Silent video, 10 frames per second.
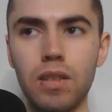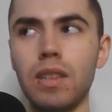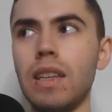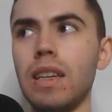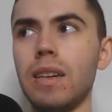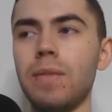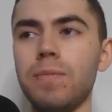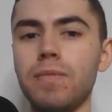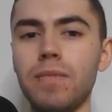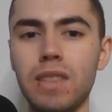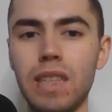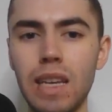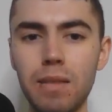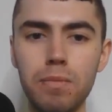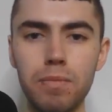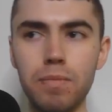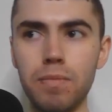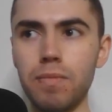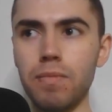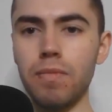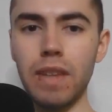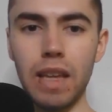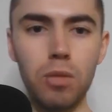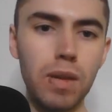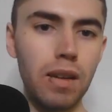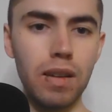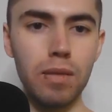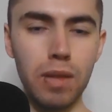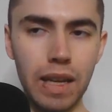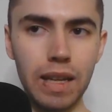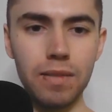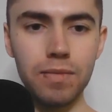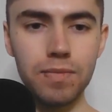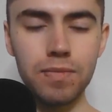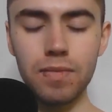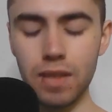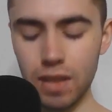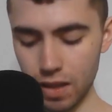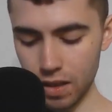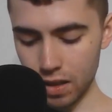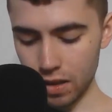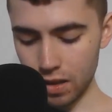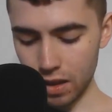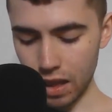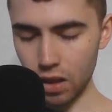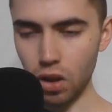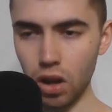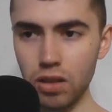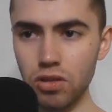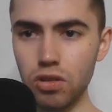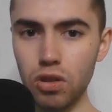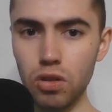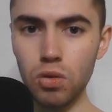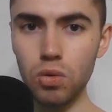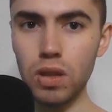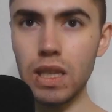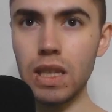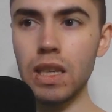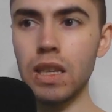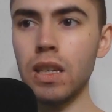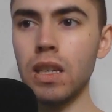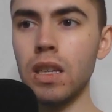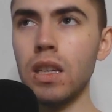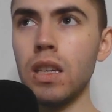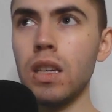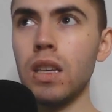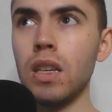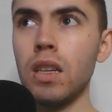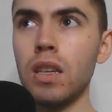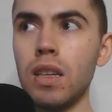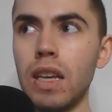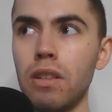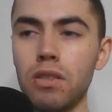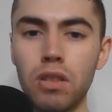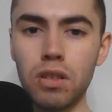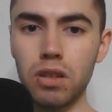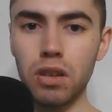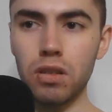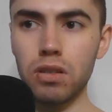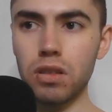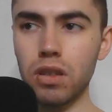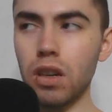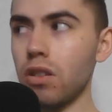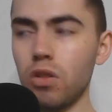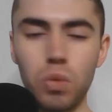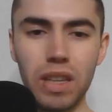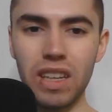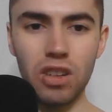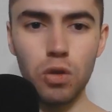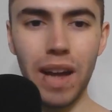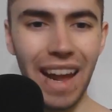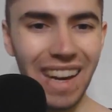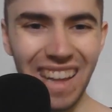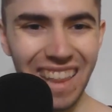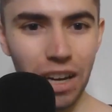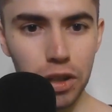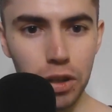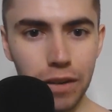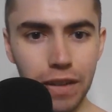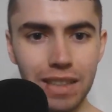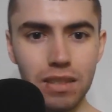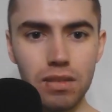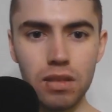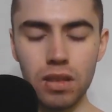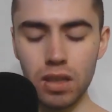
the tip Hail Mary play. They lost to the Arizona Cardinals, where they didn't do anything on offense